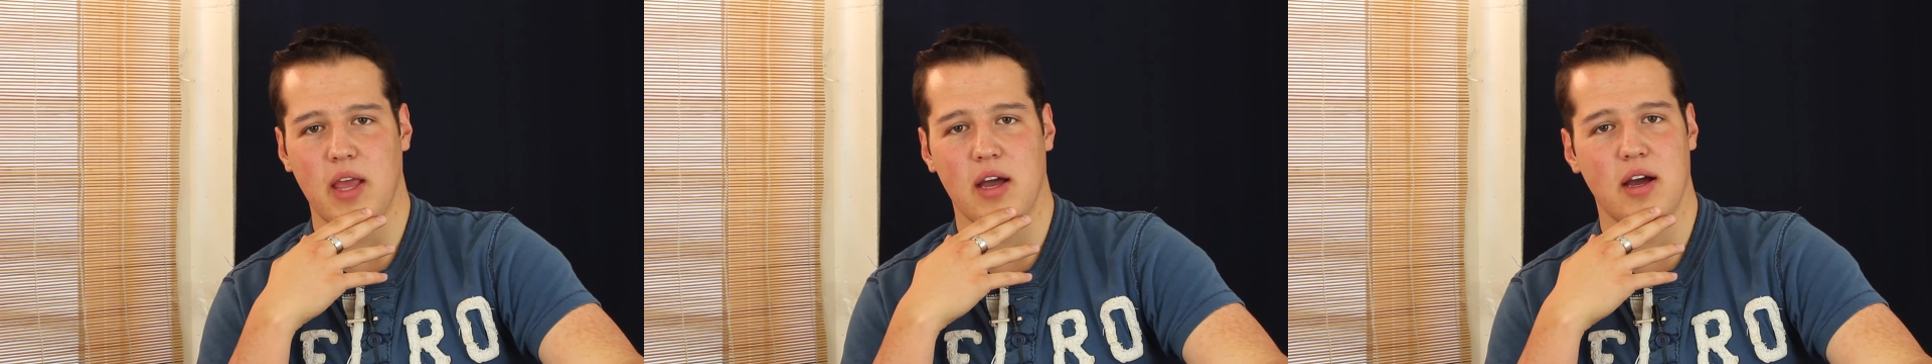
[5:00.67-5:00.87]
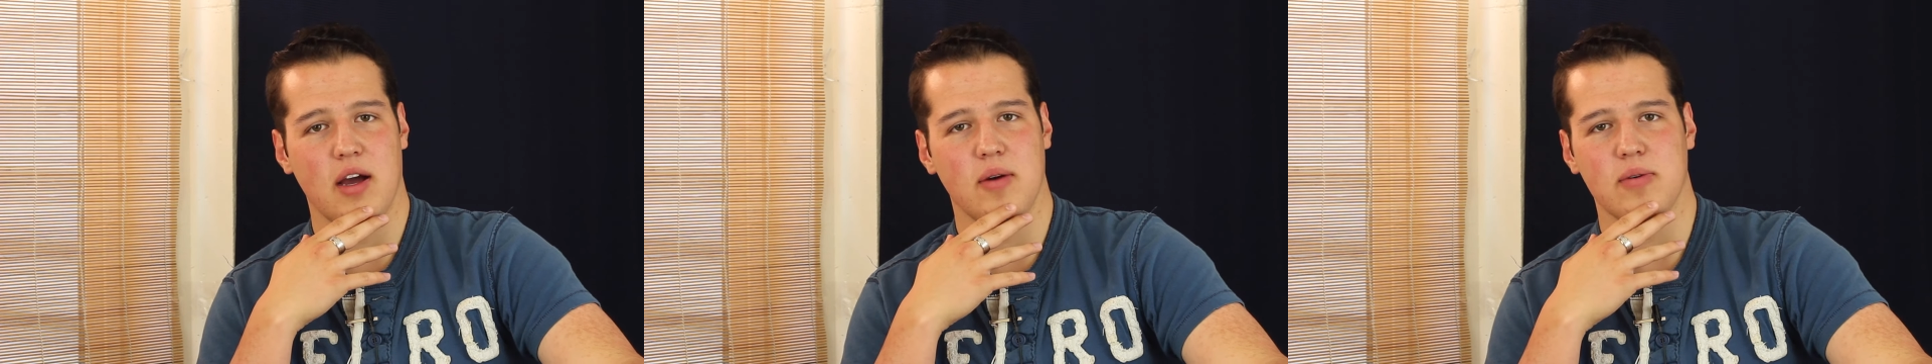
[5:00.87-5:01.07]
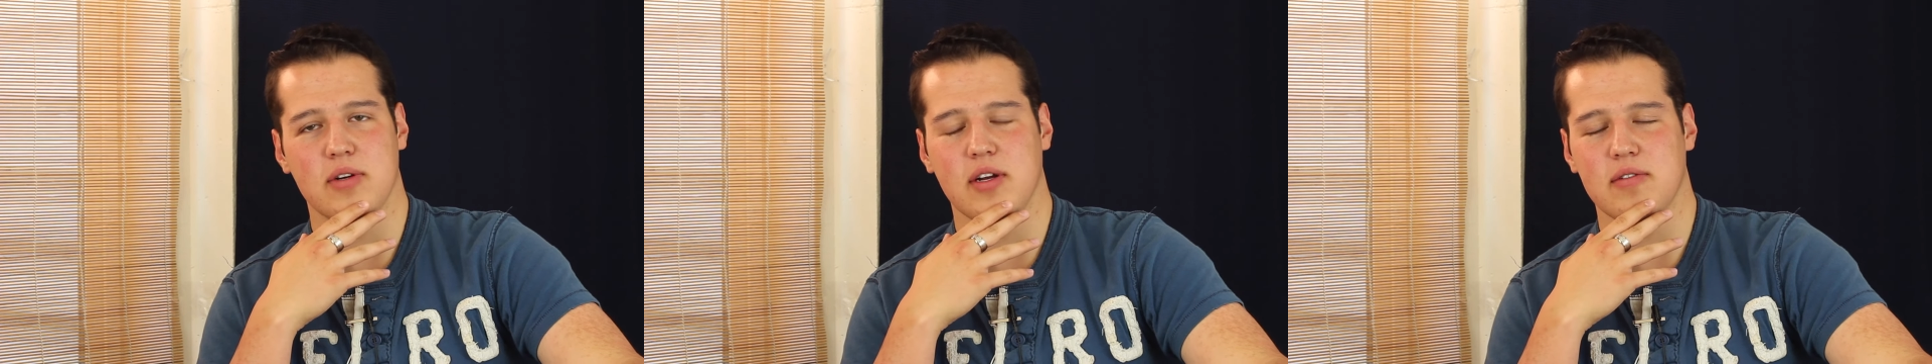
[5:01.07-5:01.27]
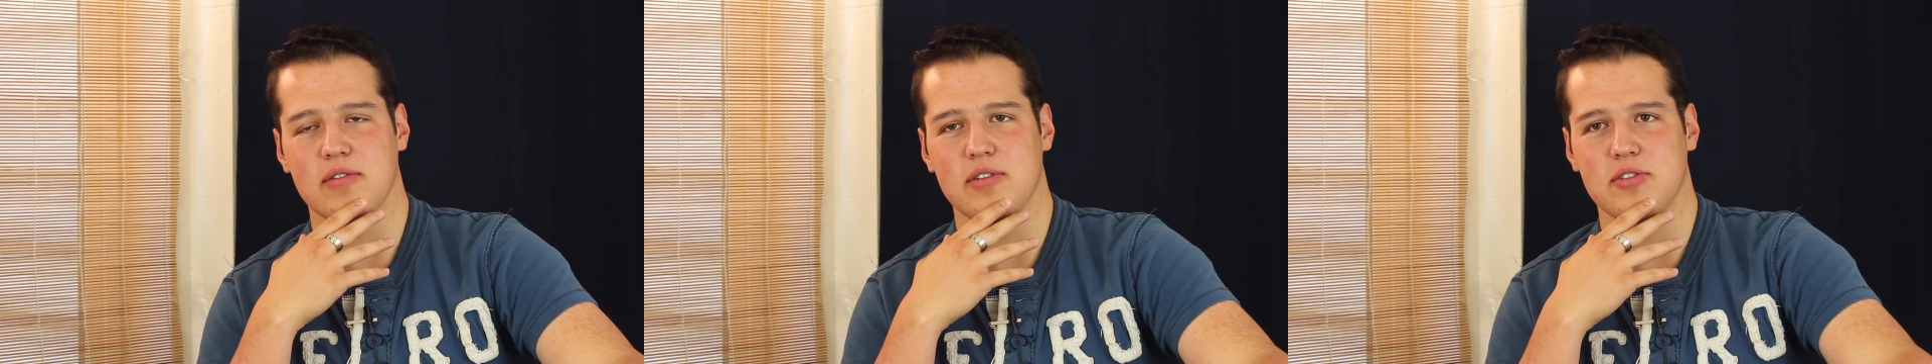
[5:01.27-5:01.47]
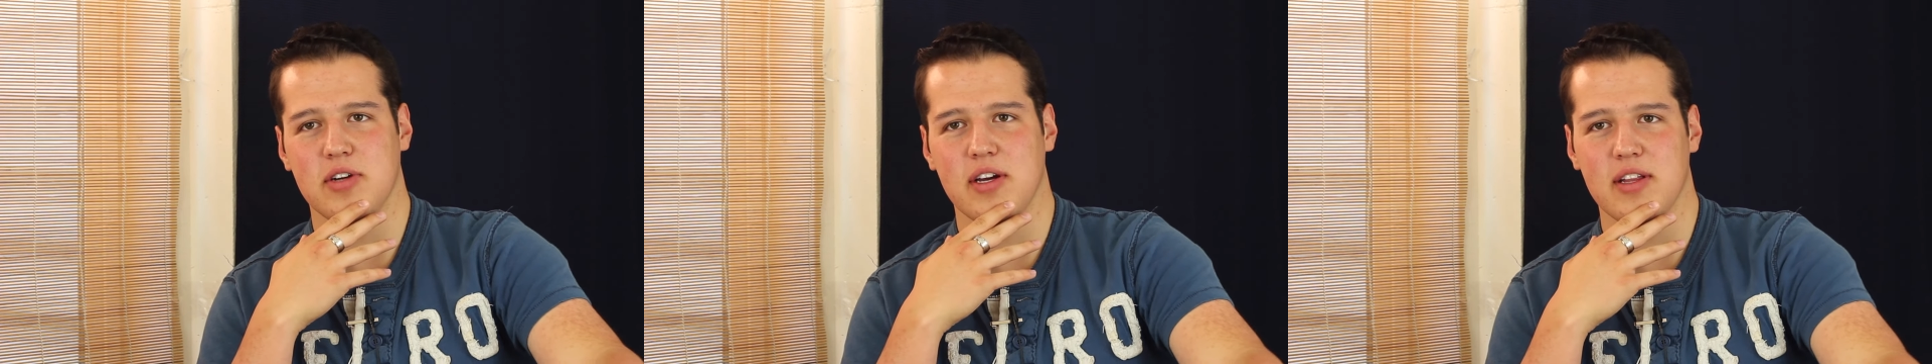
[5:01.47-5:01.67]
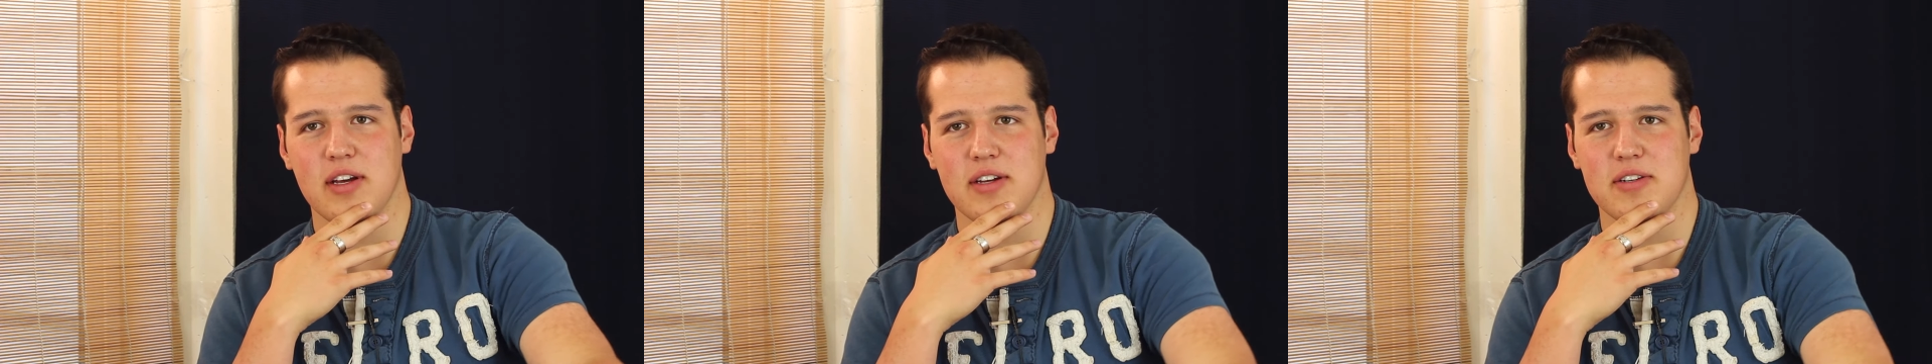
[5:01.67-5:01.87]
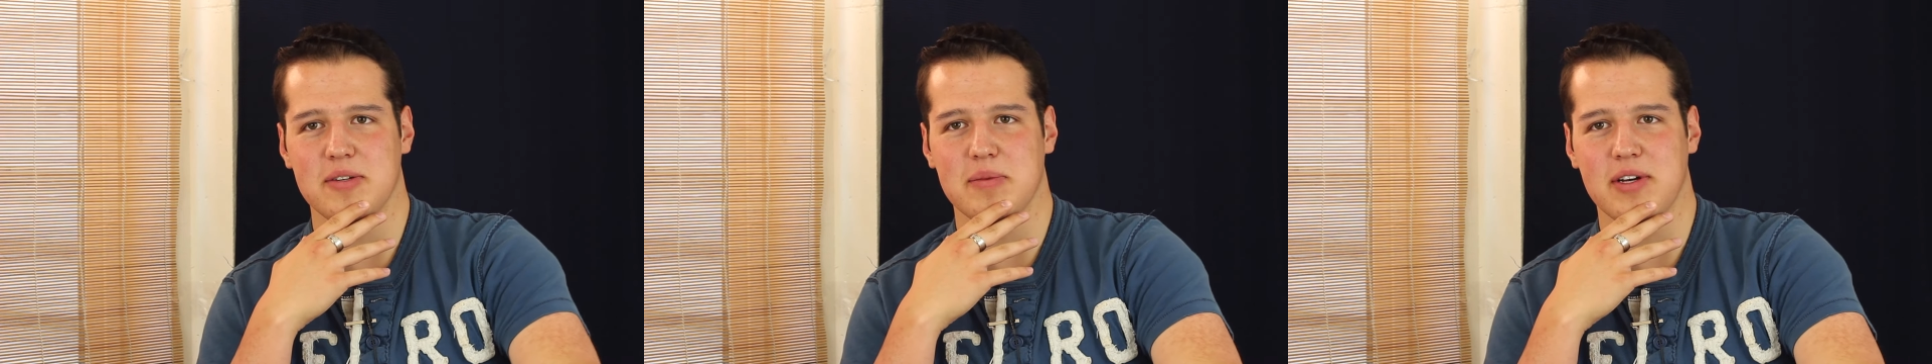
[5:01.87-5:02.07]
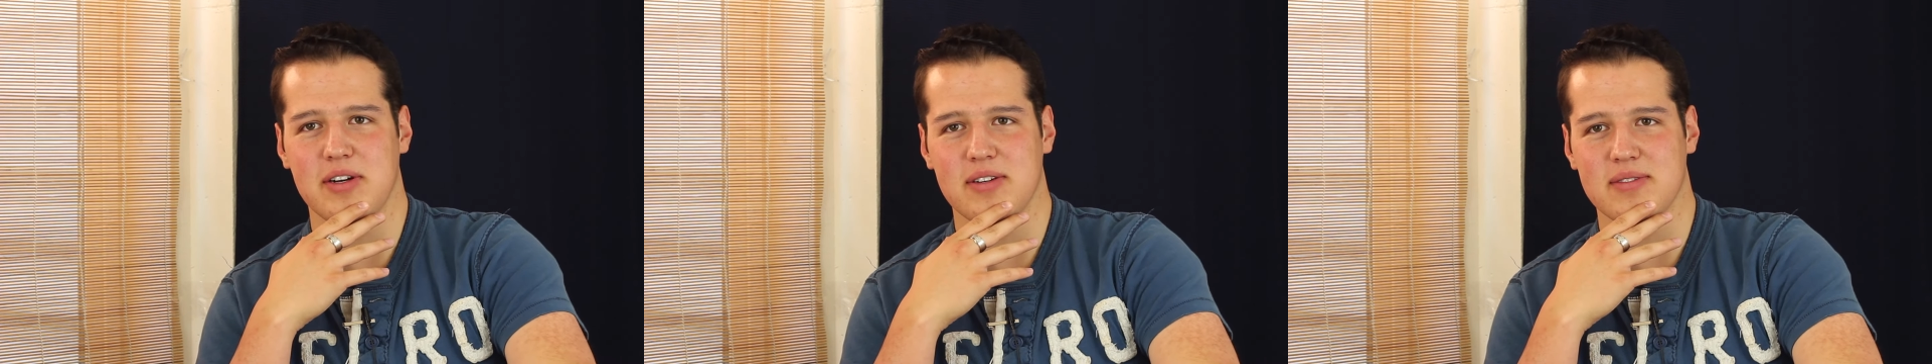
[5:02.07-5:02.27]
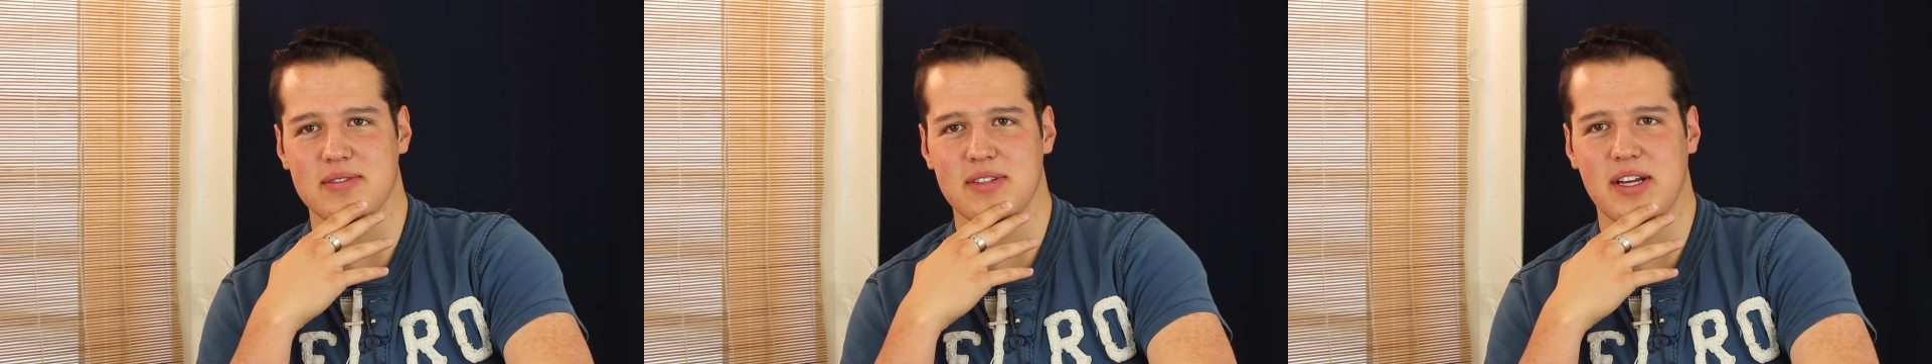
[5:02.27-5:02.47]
i would never try that no matter